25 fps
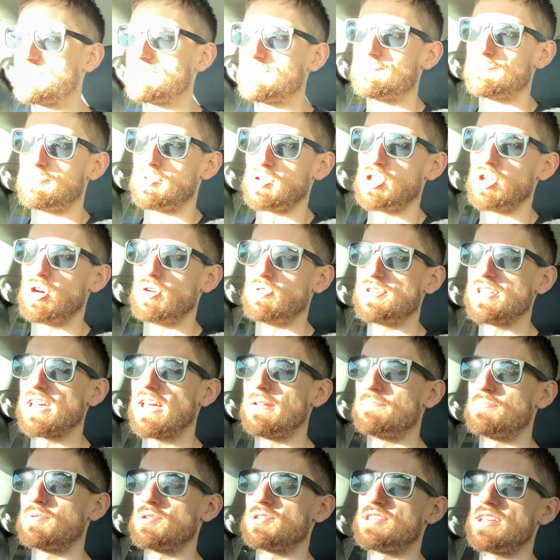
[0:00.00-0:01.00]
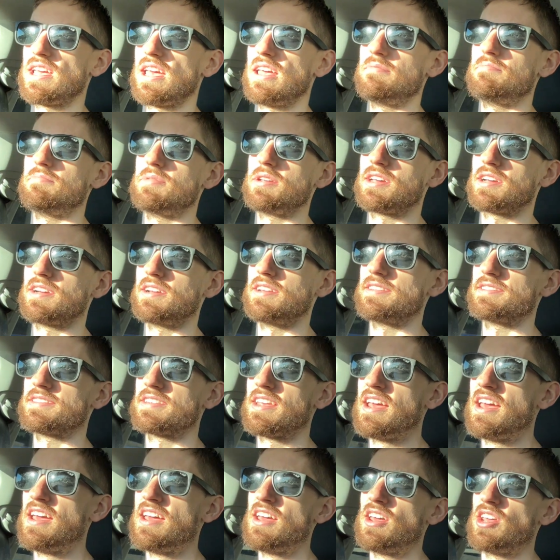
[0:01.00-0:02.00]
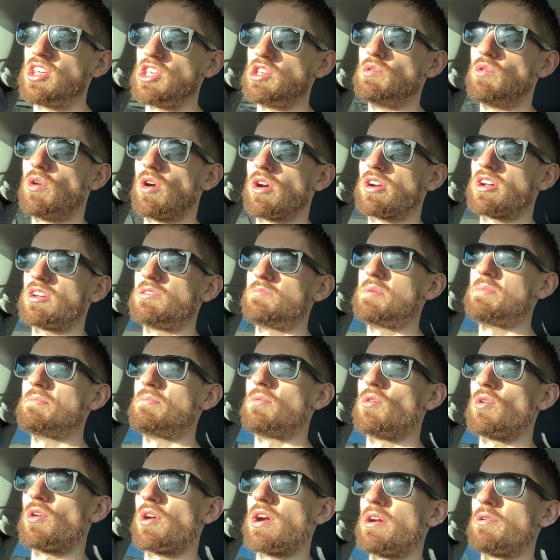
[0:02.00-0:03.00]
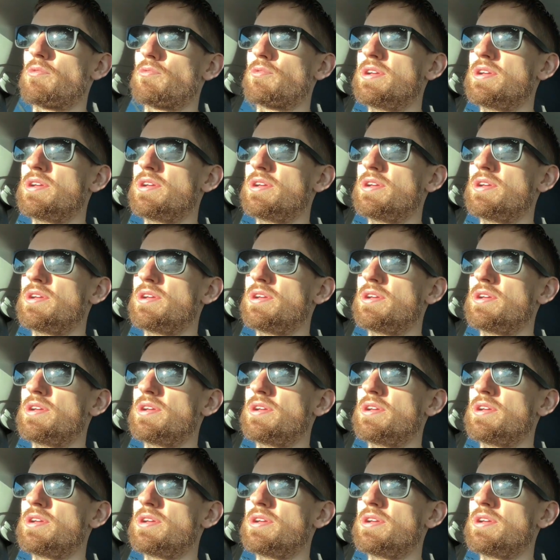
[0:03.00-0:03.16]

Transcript: below 10%, because you are going to be more at